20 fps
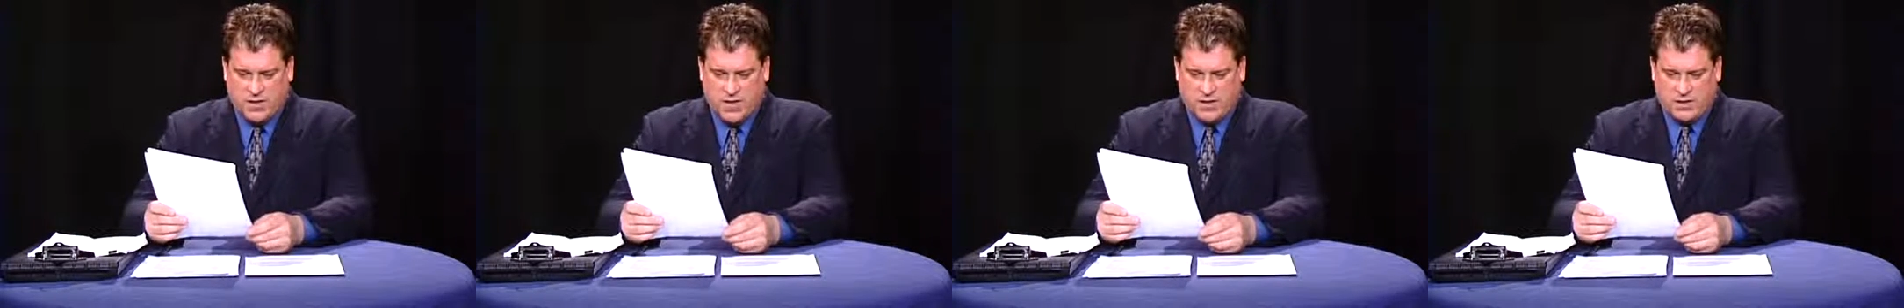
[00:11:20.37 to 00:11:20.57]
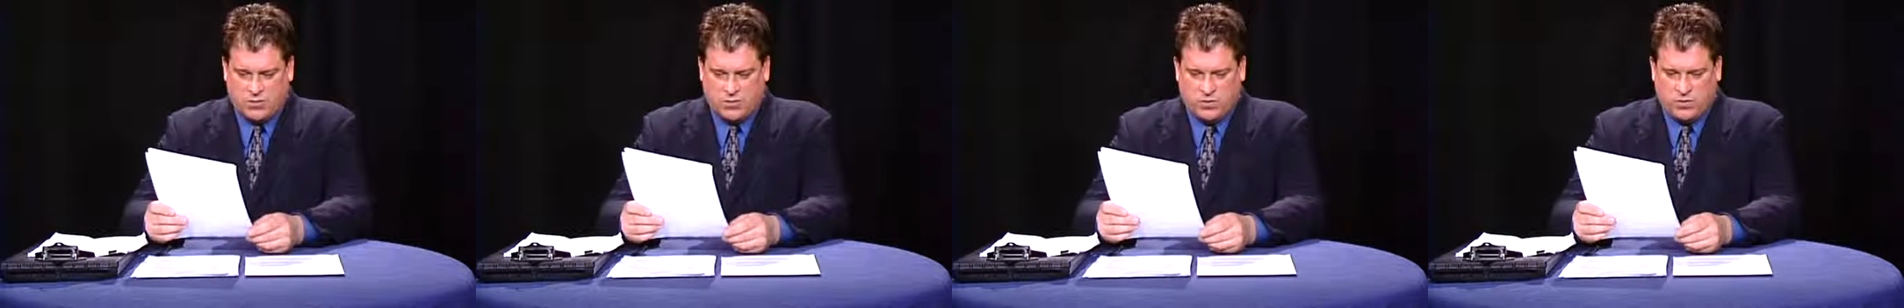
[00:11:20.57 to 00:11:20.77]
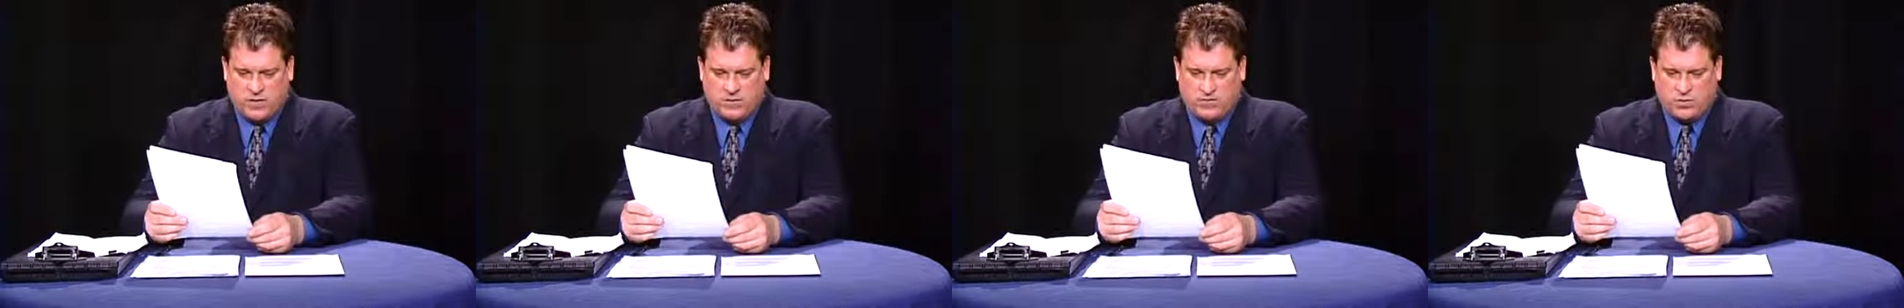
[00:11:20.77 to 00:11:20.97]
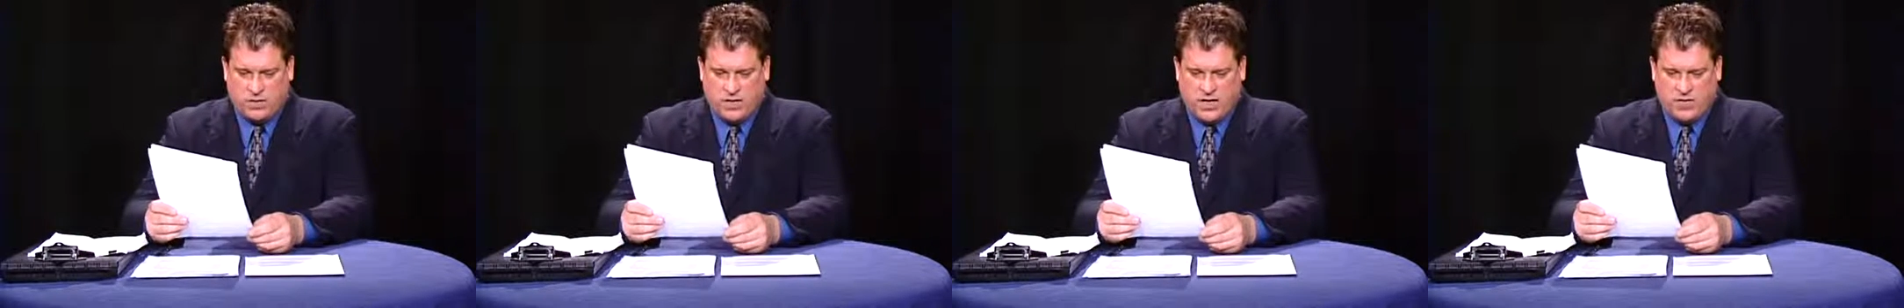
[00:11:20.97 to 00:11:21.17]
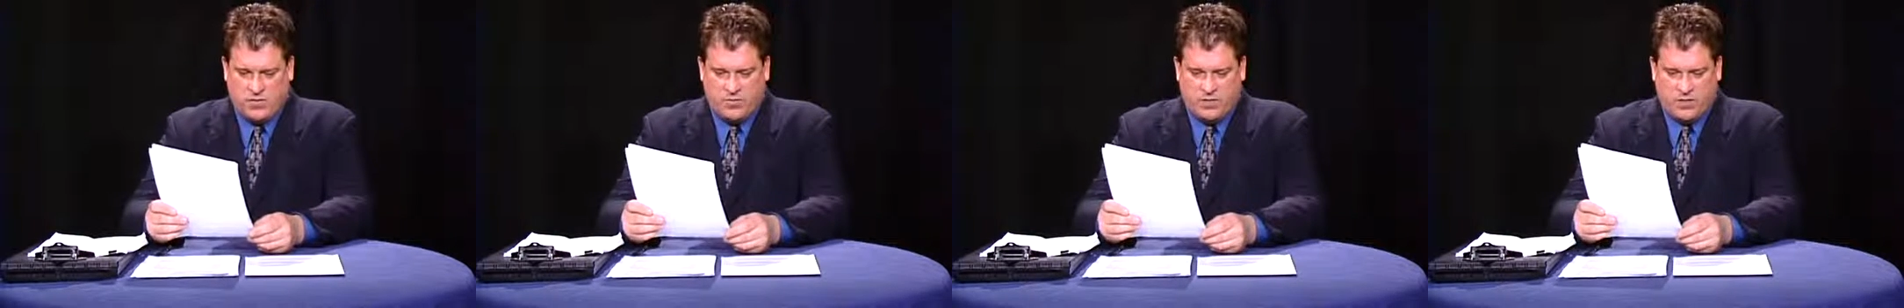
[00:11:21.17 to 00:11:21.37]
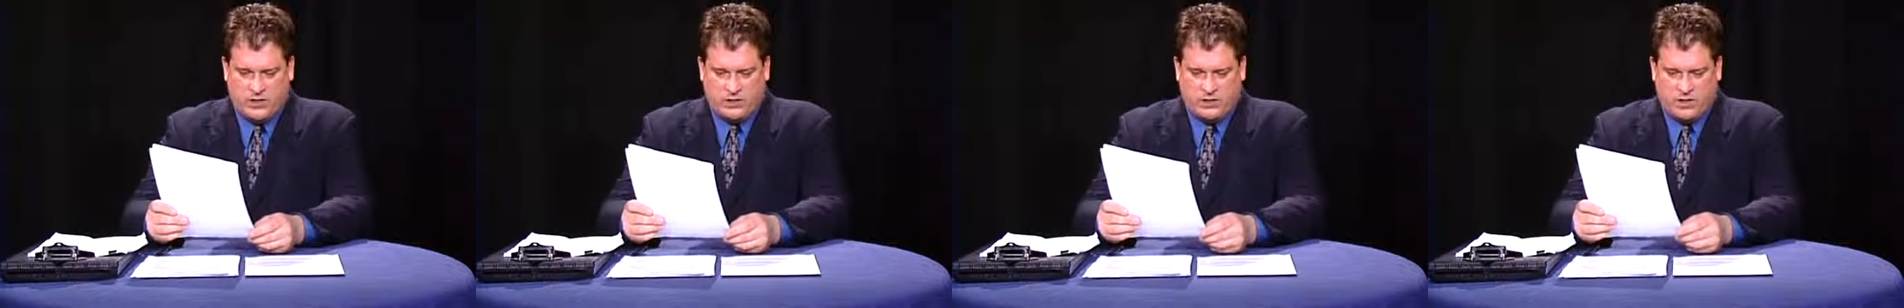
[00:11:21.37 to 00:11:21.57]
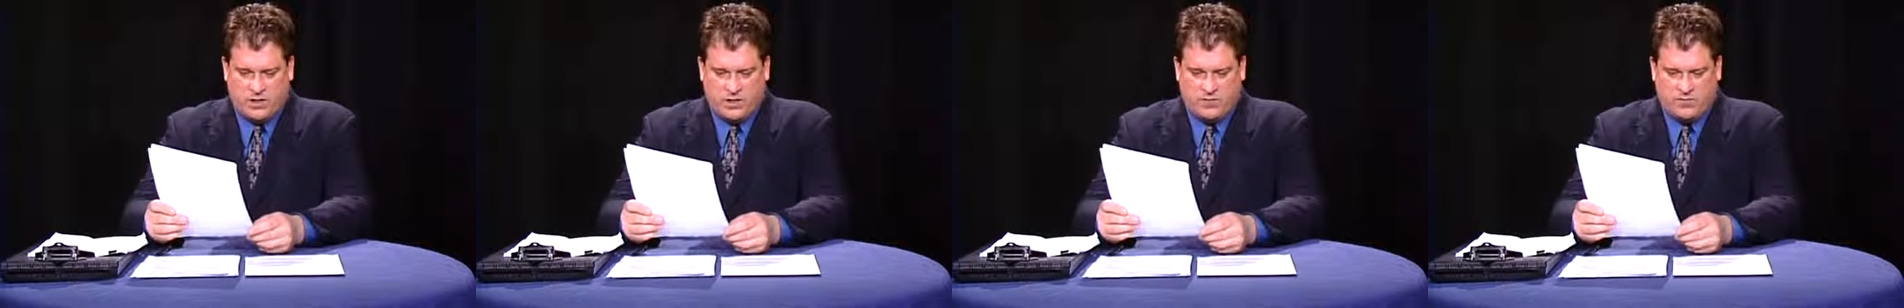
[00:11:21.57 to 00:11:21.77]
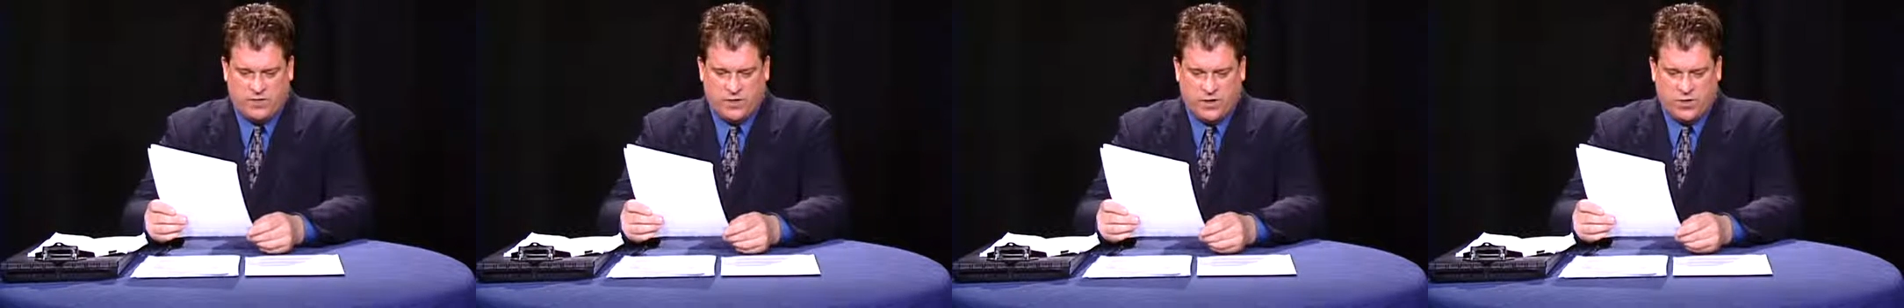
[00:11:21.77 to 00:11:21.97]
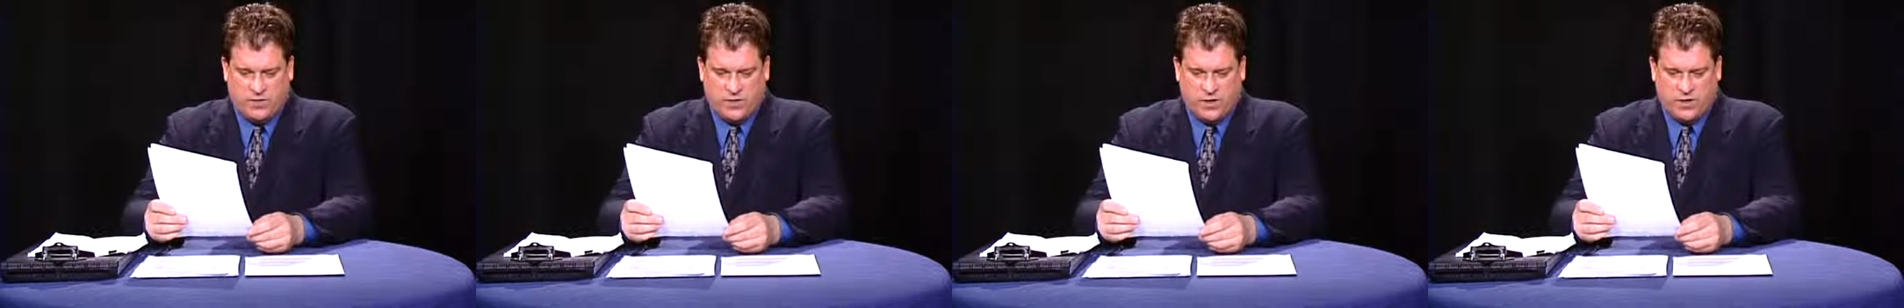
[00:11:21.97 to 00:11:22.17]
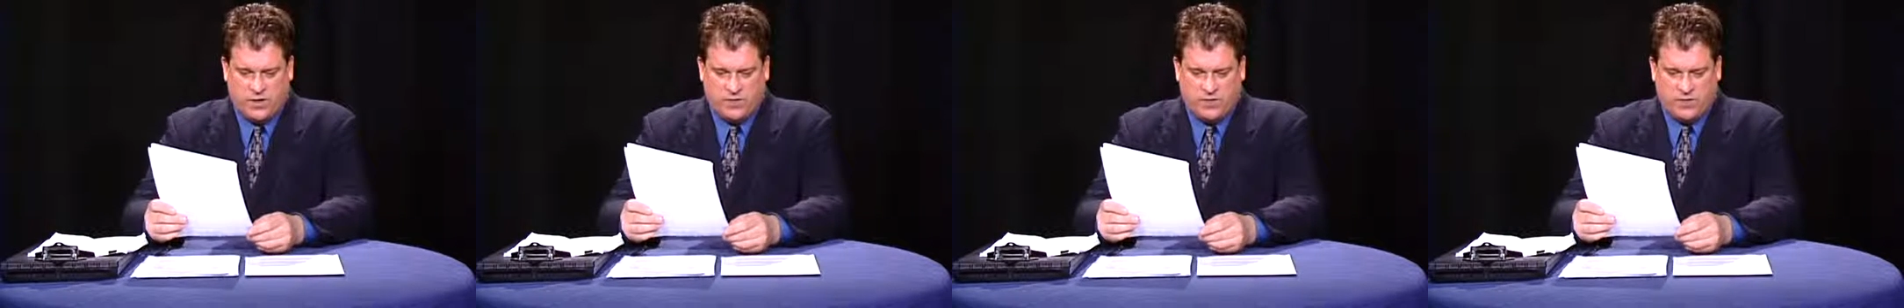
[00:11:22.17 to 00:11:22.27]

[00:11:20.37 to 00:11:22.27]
Act would have allowed military involvement